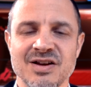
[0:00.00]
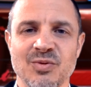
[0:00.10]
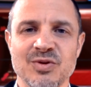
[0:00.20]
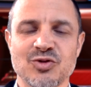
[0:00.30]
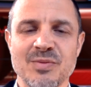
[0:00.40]

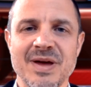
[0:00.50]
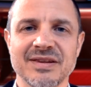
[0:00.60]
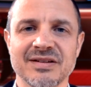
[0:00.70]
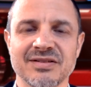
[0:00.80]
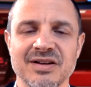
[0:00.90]
With
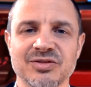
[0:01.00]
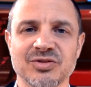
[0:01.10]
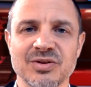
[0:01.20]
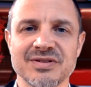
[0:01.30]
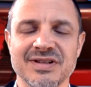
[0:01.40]
tremendous
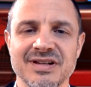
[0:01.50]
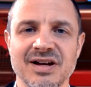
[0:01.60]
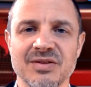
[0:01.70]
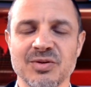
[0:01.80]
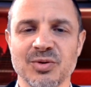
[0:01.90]
uncertainty
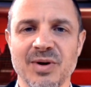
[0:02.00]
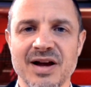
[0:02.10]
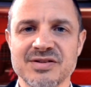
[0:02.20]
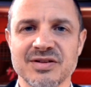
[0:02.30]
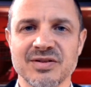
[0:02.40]
on the
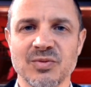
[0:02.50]
horizon,